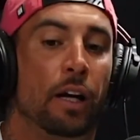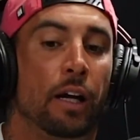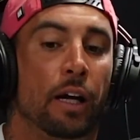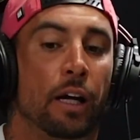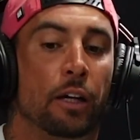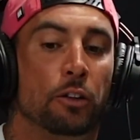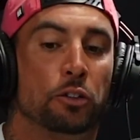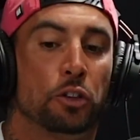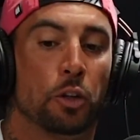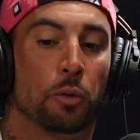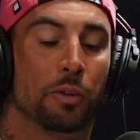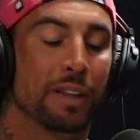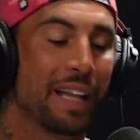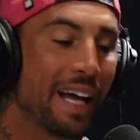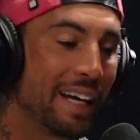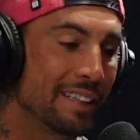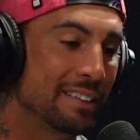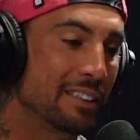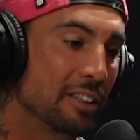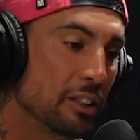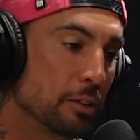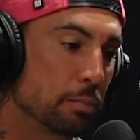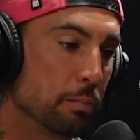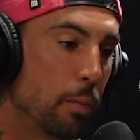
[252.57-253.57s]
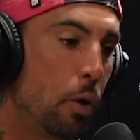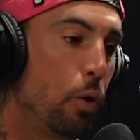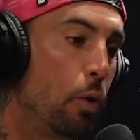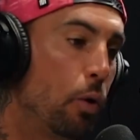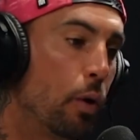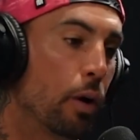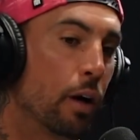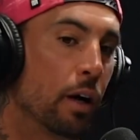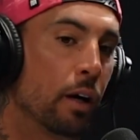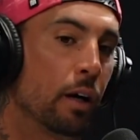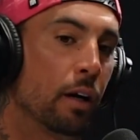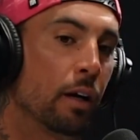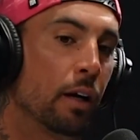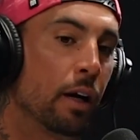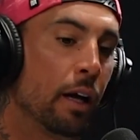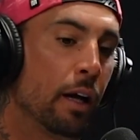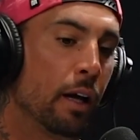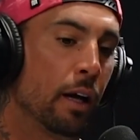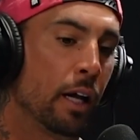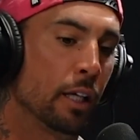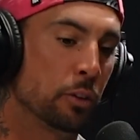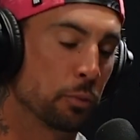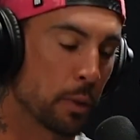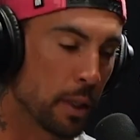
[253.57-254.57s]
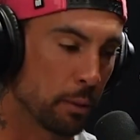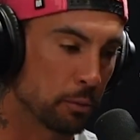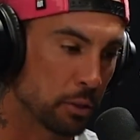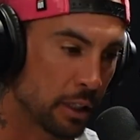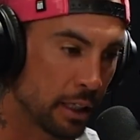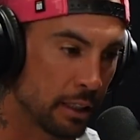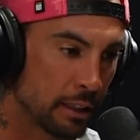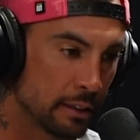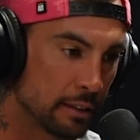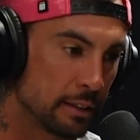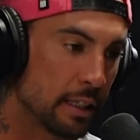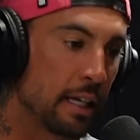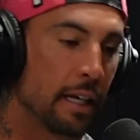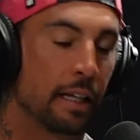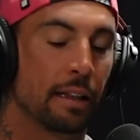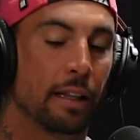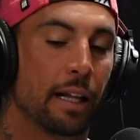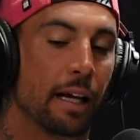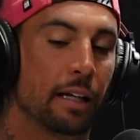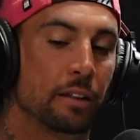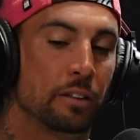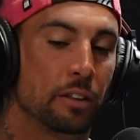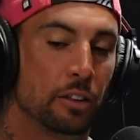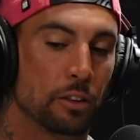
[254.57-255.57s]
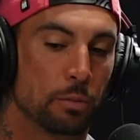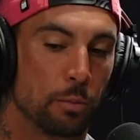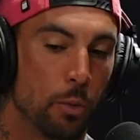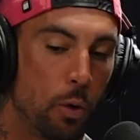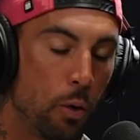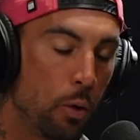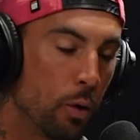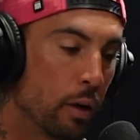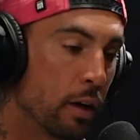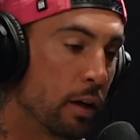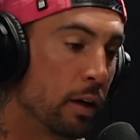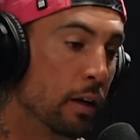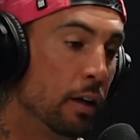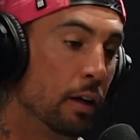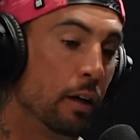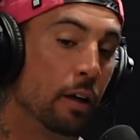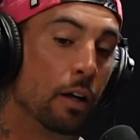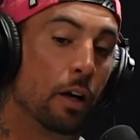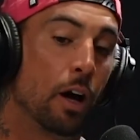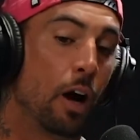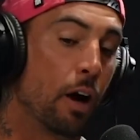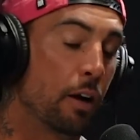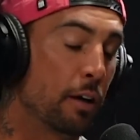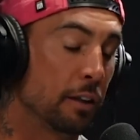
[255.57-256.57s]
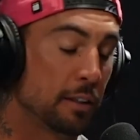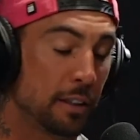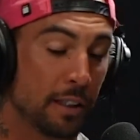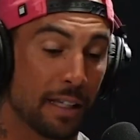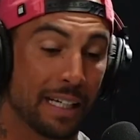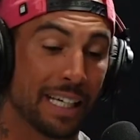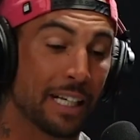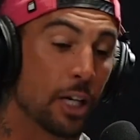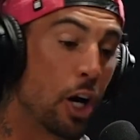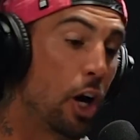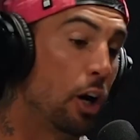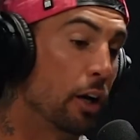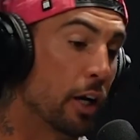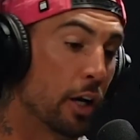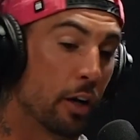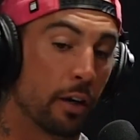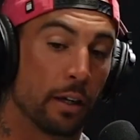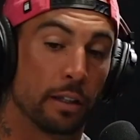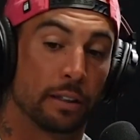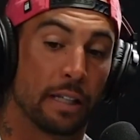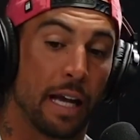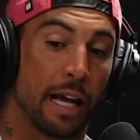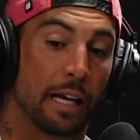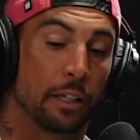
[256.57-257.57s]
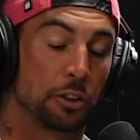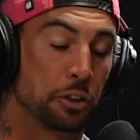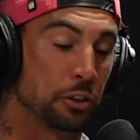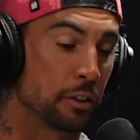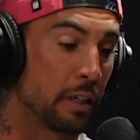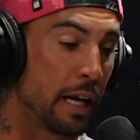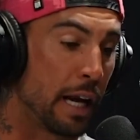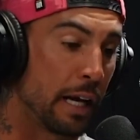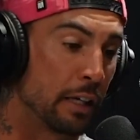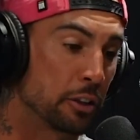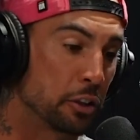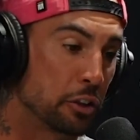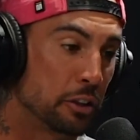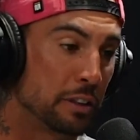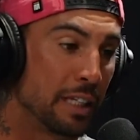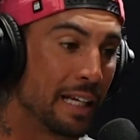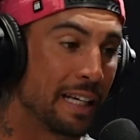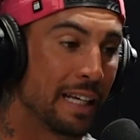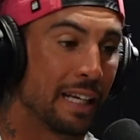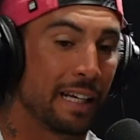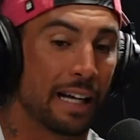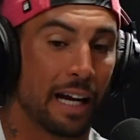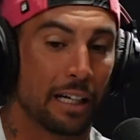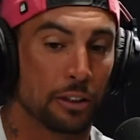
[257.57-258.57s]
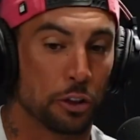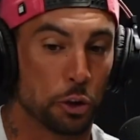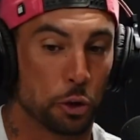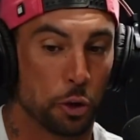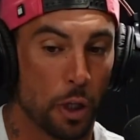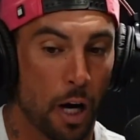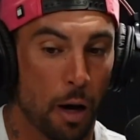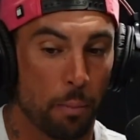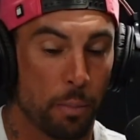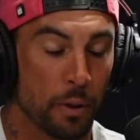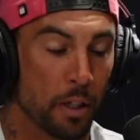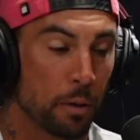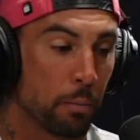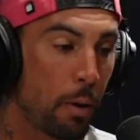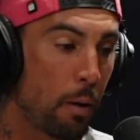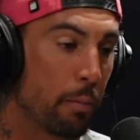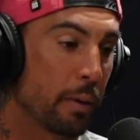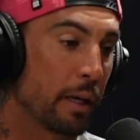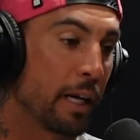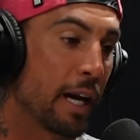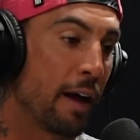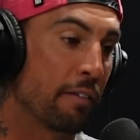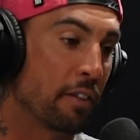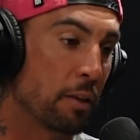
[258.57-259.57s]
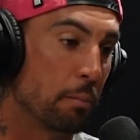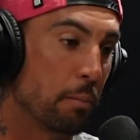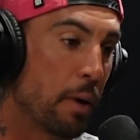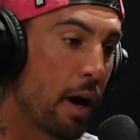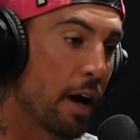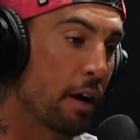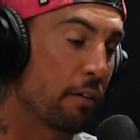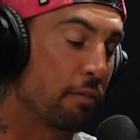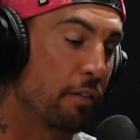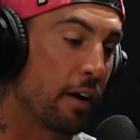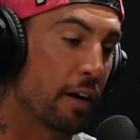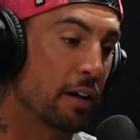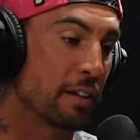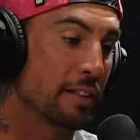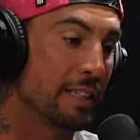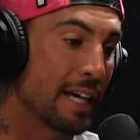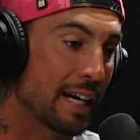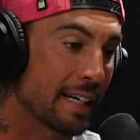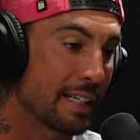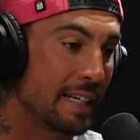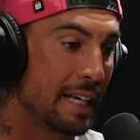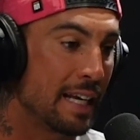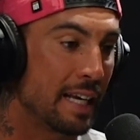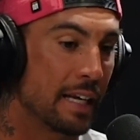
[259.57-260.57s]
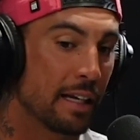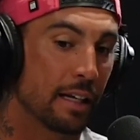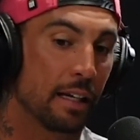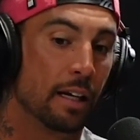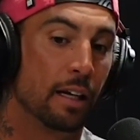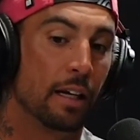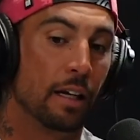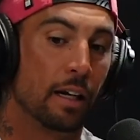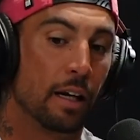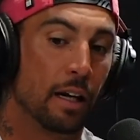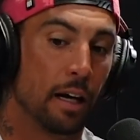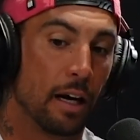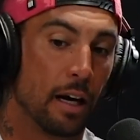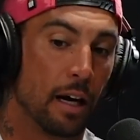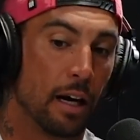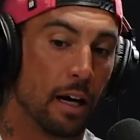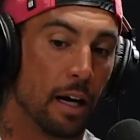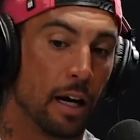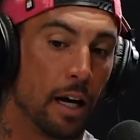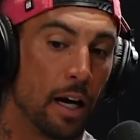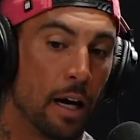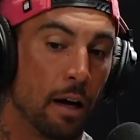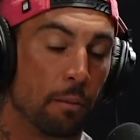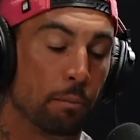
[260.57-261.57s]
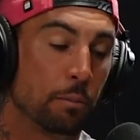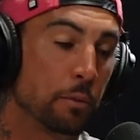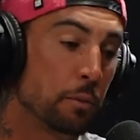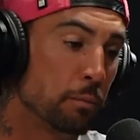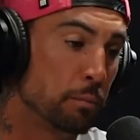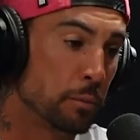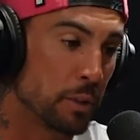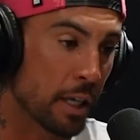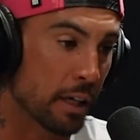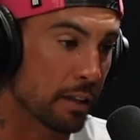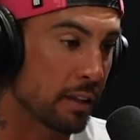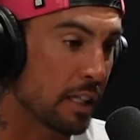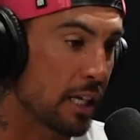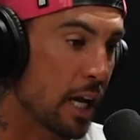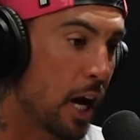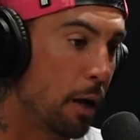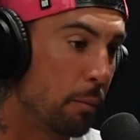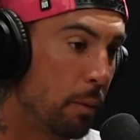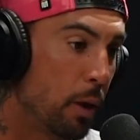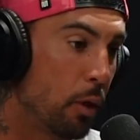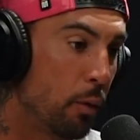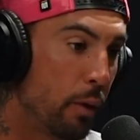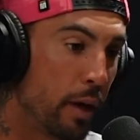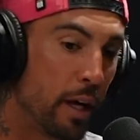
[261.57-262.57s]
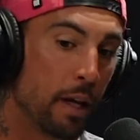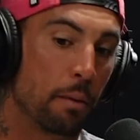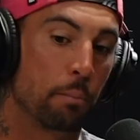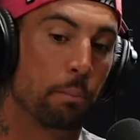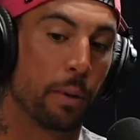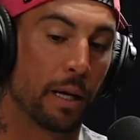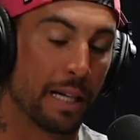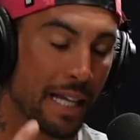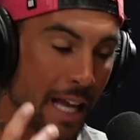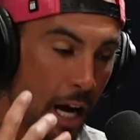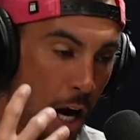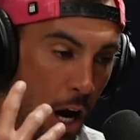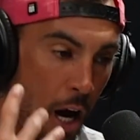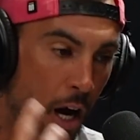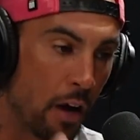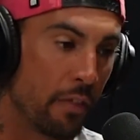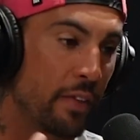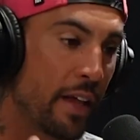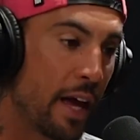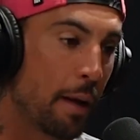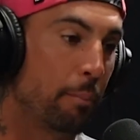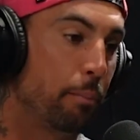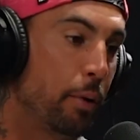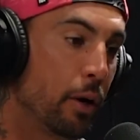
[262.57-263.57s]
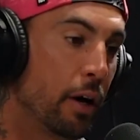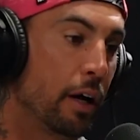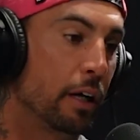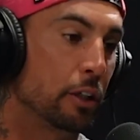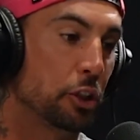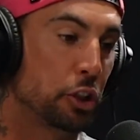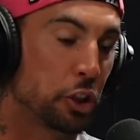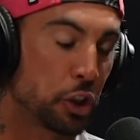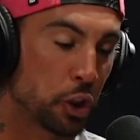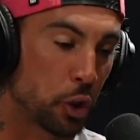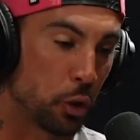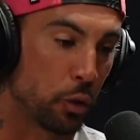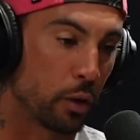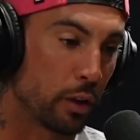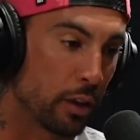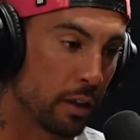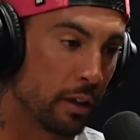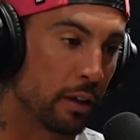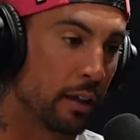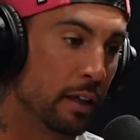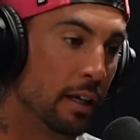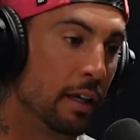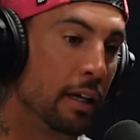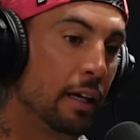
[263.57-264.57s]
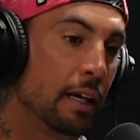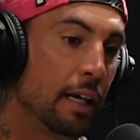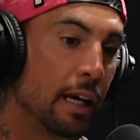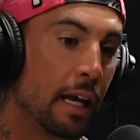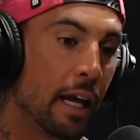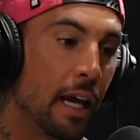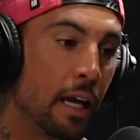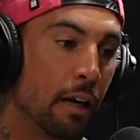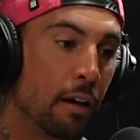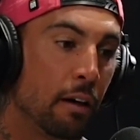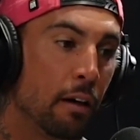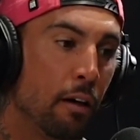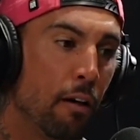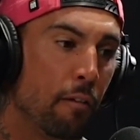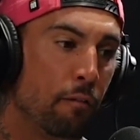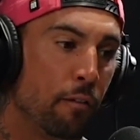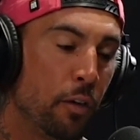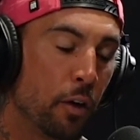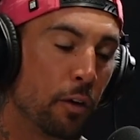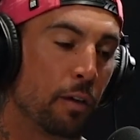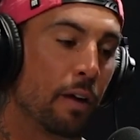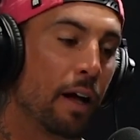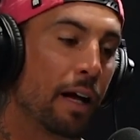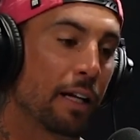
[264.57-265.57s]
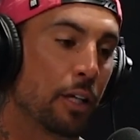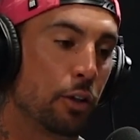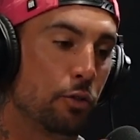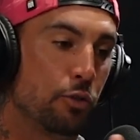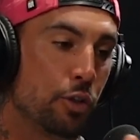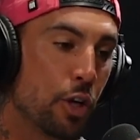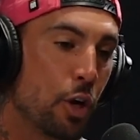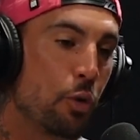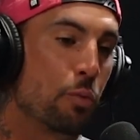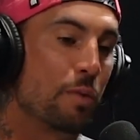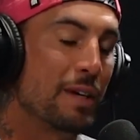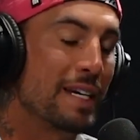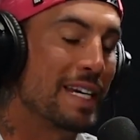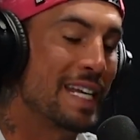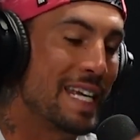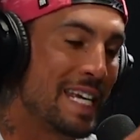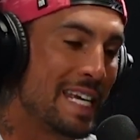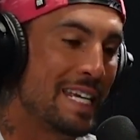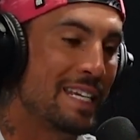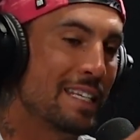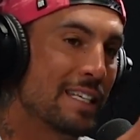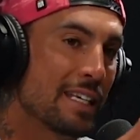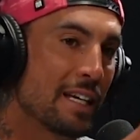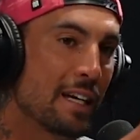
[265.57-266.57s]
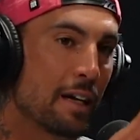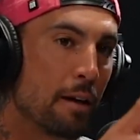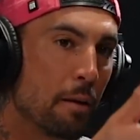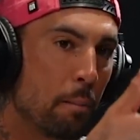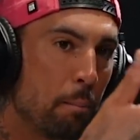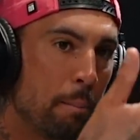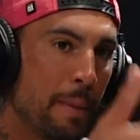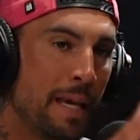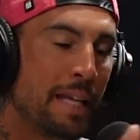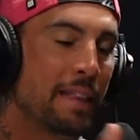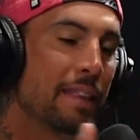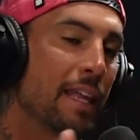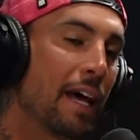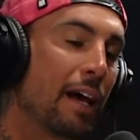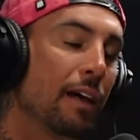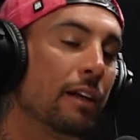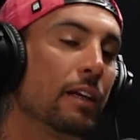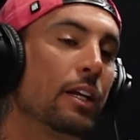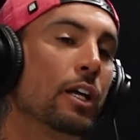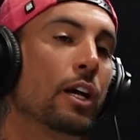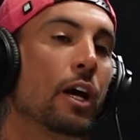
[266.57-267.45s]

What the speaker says: And so less is more is what I'm trying to say. Less is more. Honestly, like in all areas, as you're dinking, as you're dropping, you're probably gonna have to modify your technique, tuck the elbow in, but on that punch, shorten and feel like you don't need to meet that,